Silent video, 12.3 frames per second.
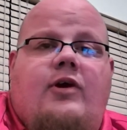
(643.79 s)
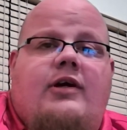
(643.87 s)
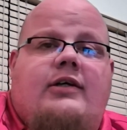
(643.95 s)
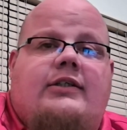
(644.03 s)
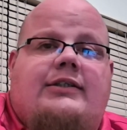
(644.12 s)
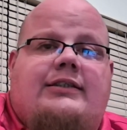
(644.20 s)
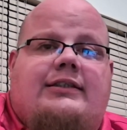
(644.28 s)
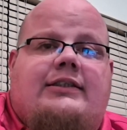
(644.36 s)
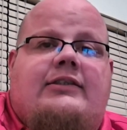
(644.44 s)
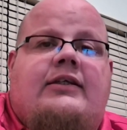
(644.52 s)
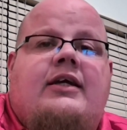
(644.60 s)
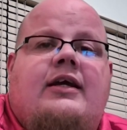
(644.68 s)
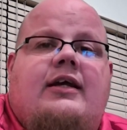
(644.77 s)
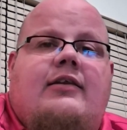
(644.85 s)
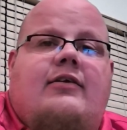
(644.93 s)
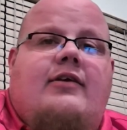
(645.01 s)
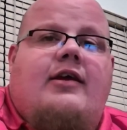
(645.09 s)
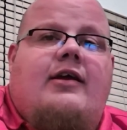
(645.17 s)
1, 2,
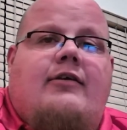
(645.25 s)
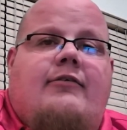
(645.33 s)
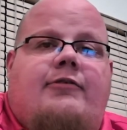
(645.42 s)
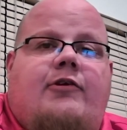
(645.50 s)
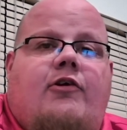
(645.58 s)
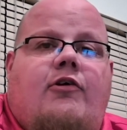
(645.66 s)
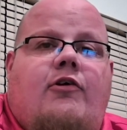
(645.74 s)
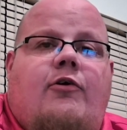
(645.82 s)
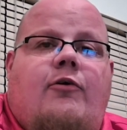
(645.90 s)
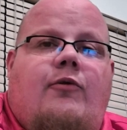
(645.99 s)
3, 4.